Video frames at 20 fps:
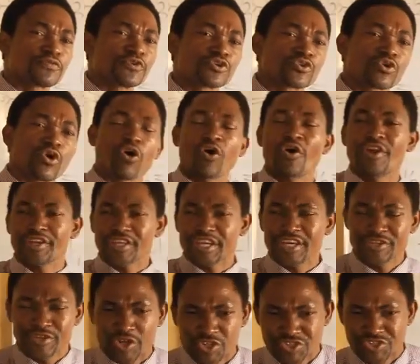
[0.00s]
field or in
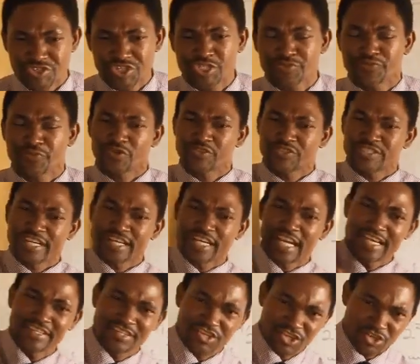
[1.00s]
industries for
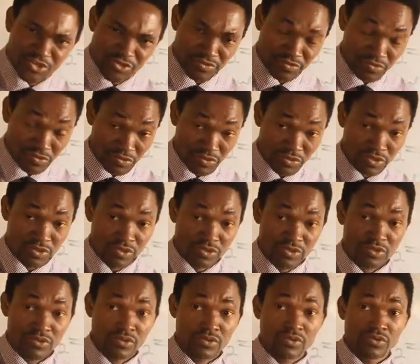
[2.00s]
sterilization.
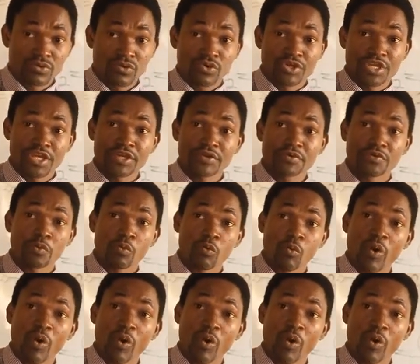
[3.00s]
Okay,